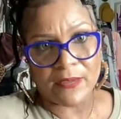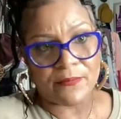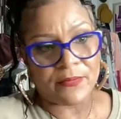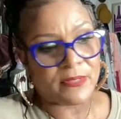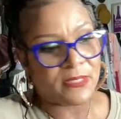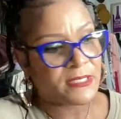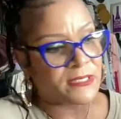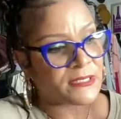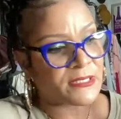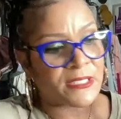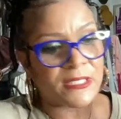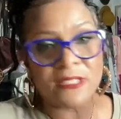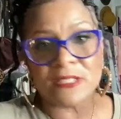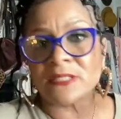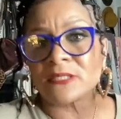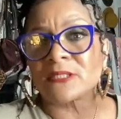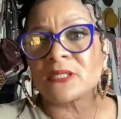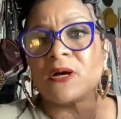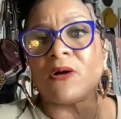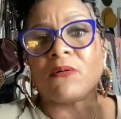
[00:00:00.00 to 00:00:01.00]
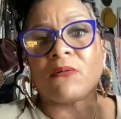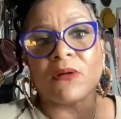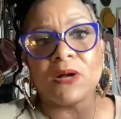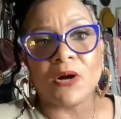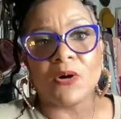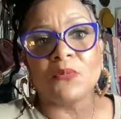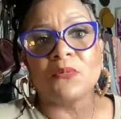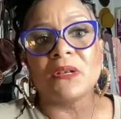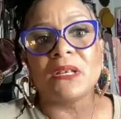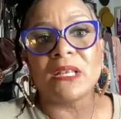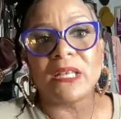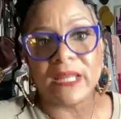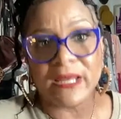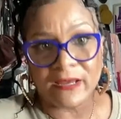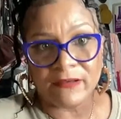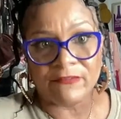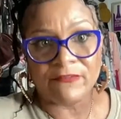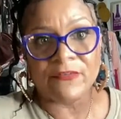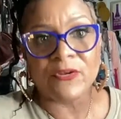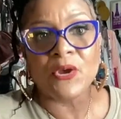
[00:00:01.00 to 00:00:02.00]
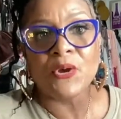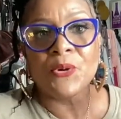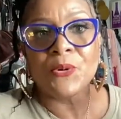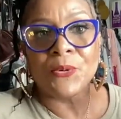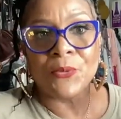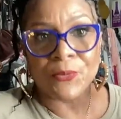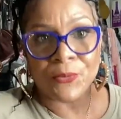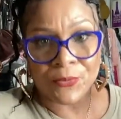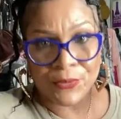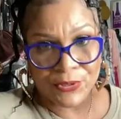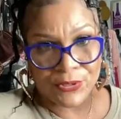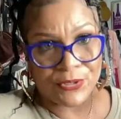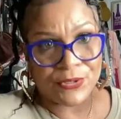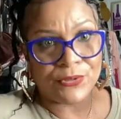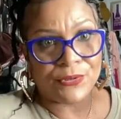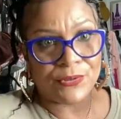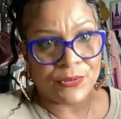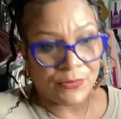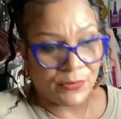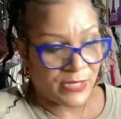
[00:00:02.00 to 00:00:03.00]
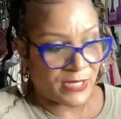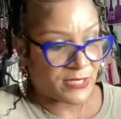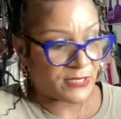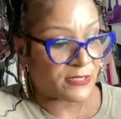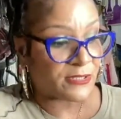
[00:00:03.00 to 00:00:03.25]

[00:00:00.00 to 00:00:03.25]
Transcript: Because it is gonna go left real quick.